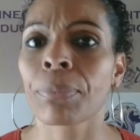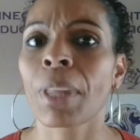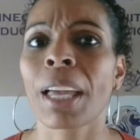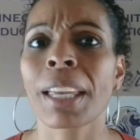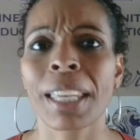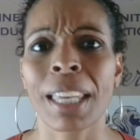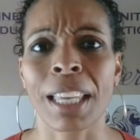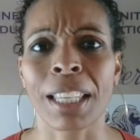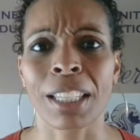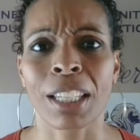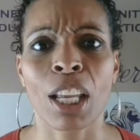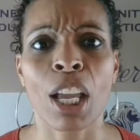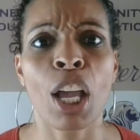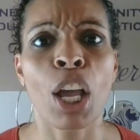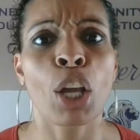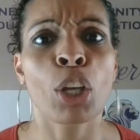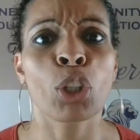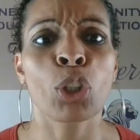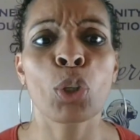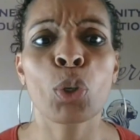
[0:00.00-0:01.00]

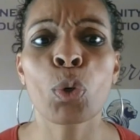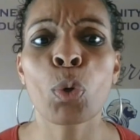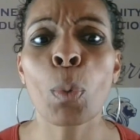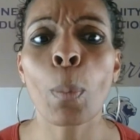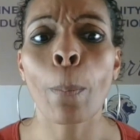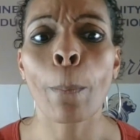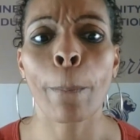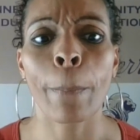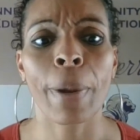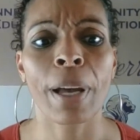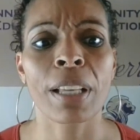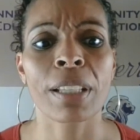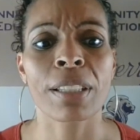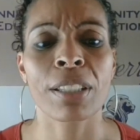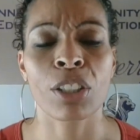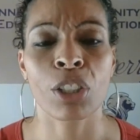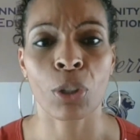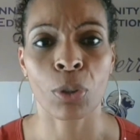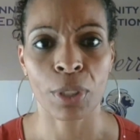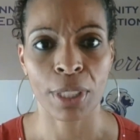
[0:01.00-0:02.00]
Again, you
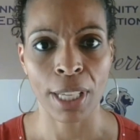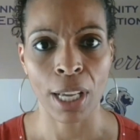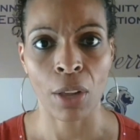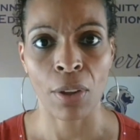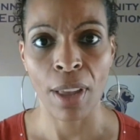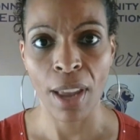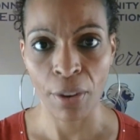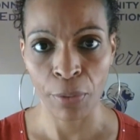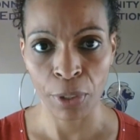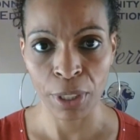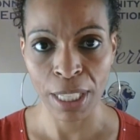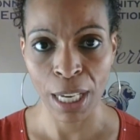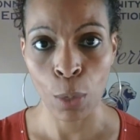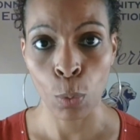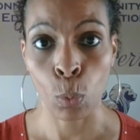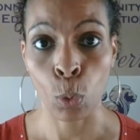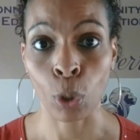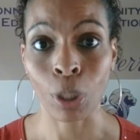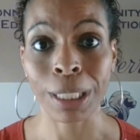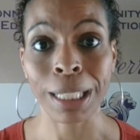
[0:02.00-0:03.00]
bust your tail every day
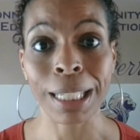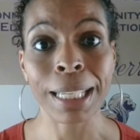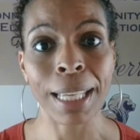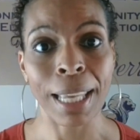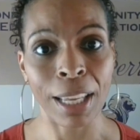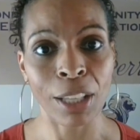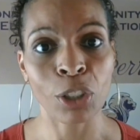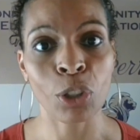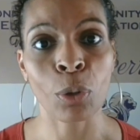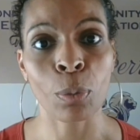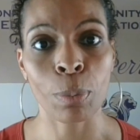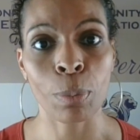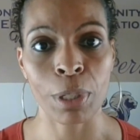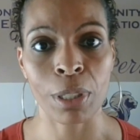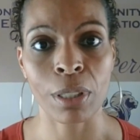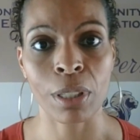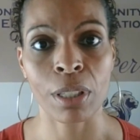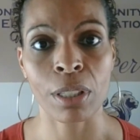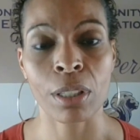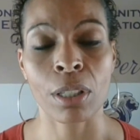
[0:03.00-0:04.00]
working in your
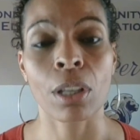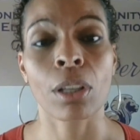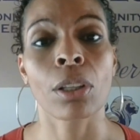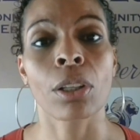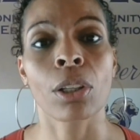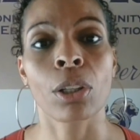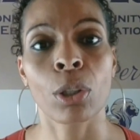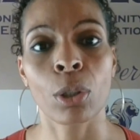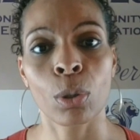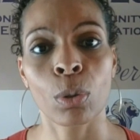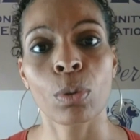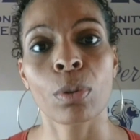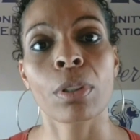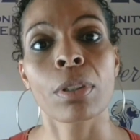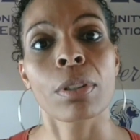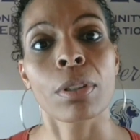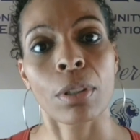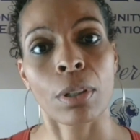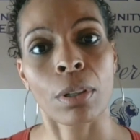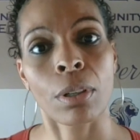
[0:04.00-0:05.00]
business. You
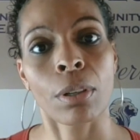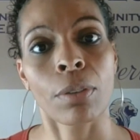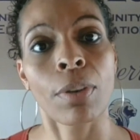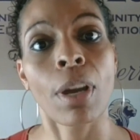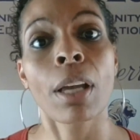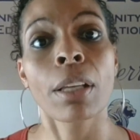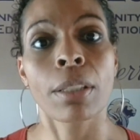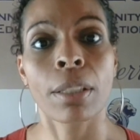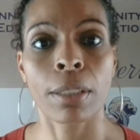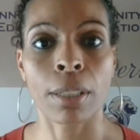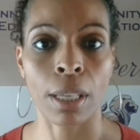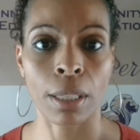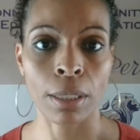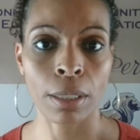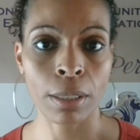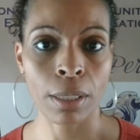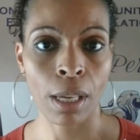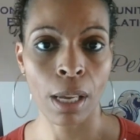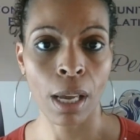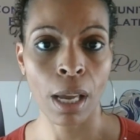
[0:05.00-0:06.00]
deserve to take
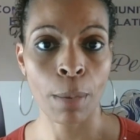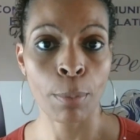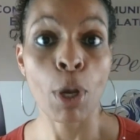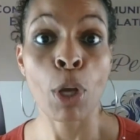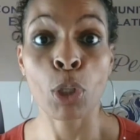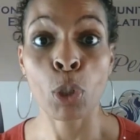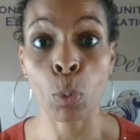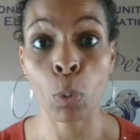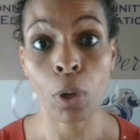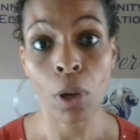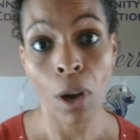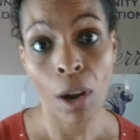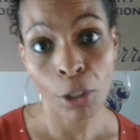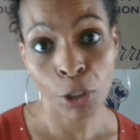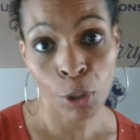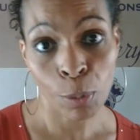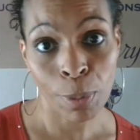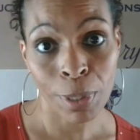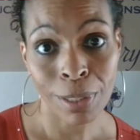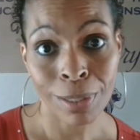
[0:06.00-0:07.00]
the time to work on
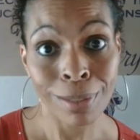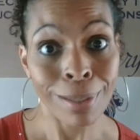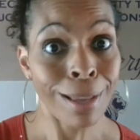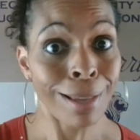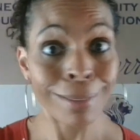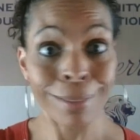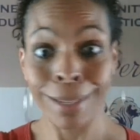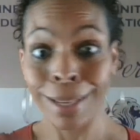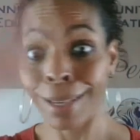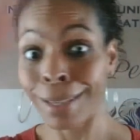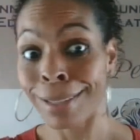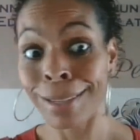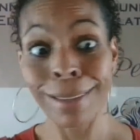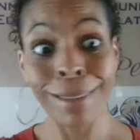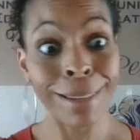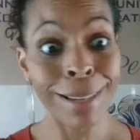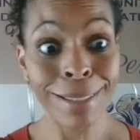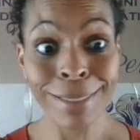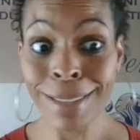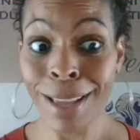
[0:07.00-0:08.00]
your business and take it to
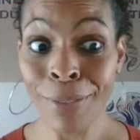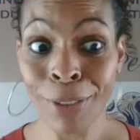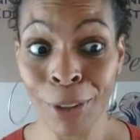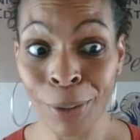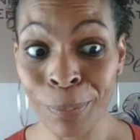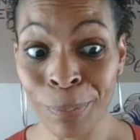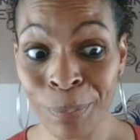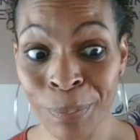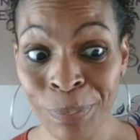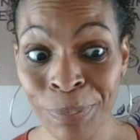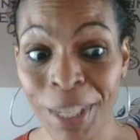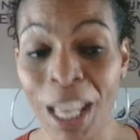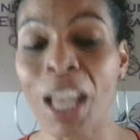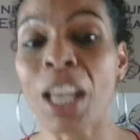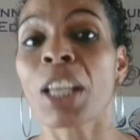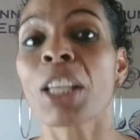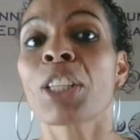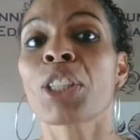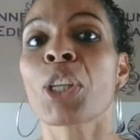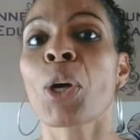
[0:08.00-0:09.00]
the next level.
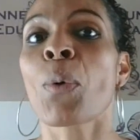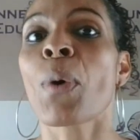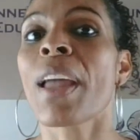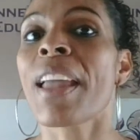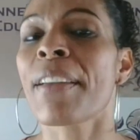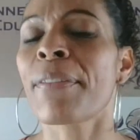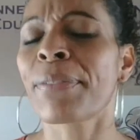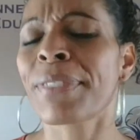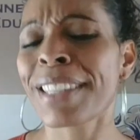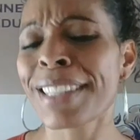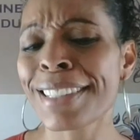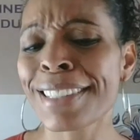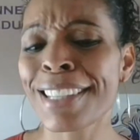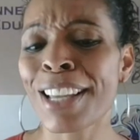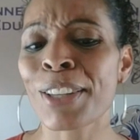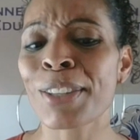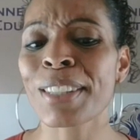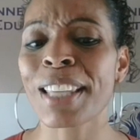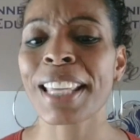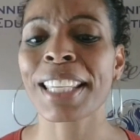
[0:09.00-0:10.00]
So if this
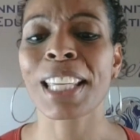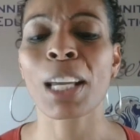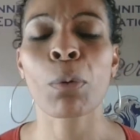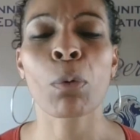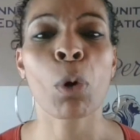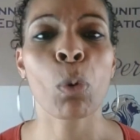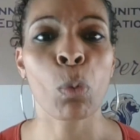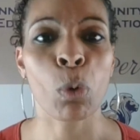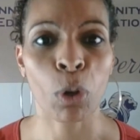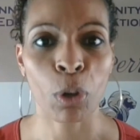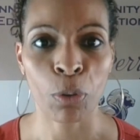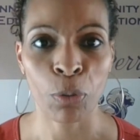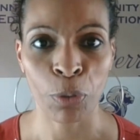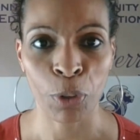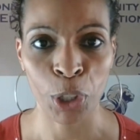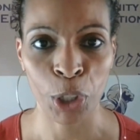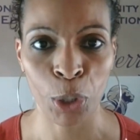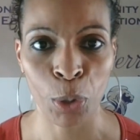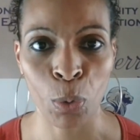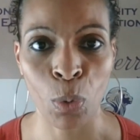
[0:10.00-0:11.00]
sounds like it will work
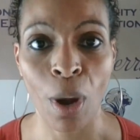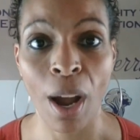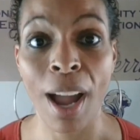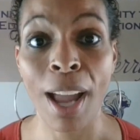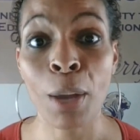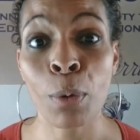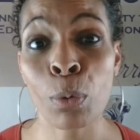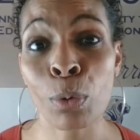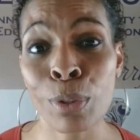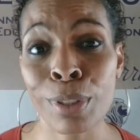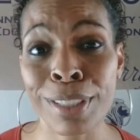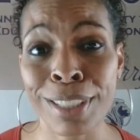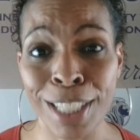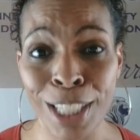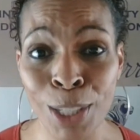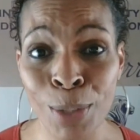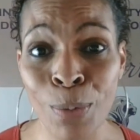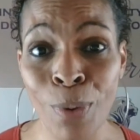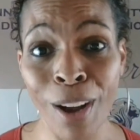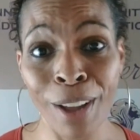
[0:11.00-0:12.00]
for you, I will
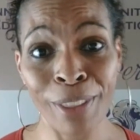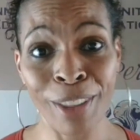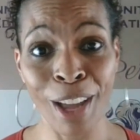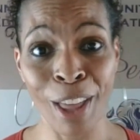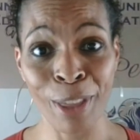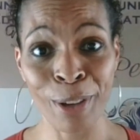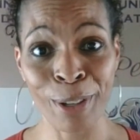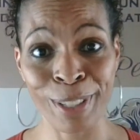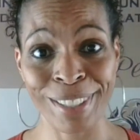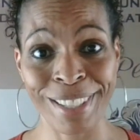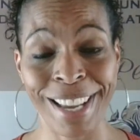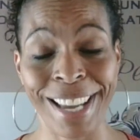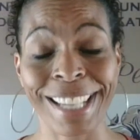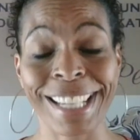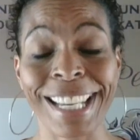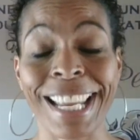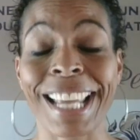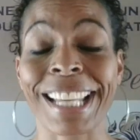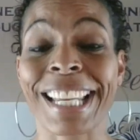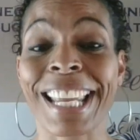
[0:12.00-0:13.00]
see you on the other
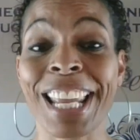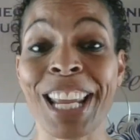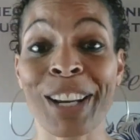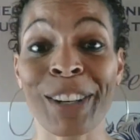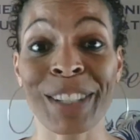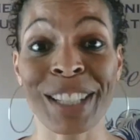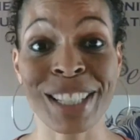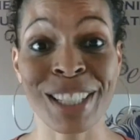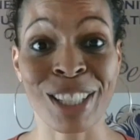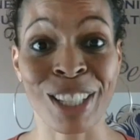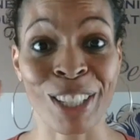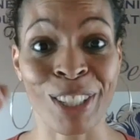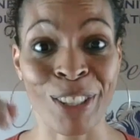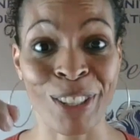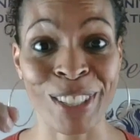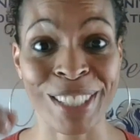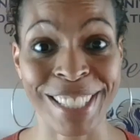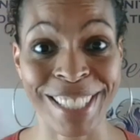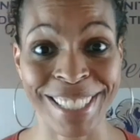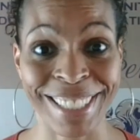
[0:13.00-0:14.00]
side, and here is to
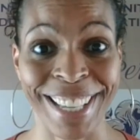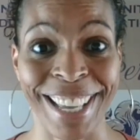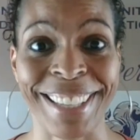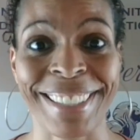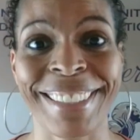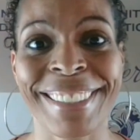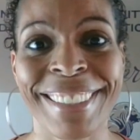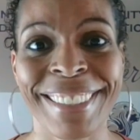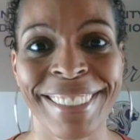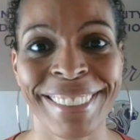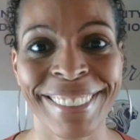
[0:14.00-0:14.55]
your success.